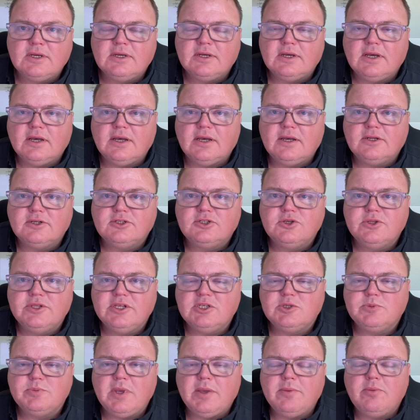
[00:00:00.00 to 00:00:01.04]
to
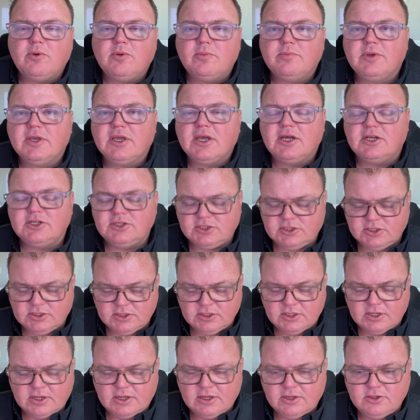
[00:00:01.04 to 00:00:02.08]
these people because
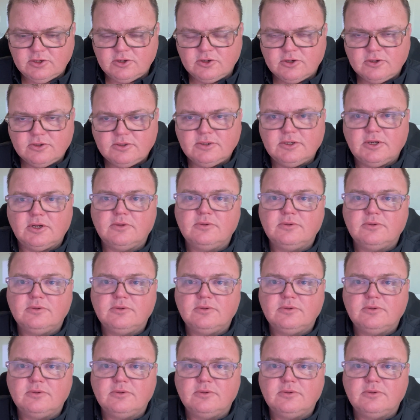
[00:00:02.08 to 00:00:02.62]
your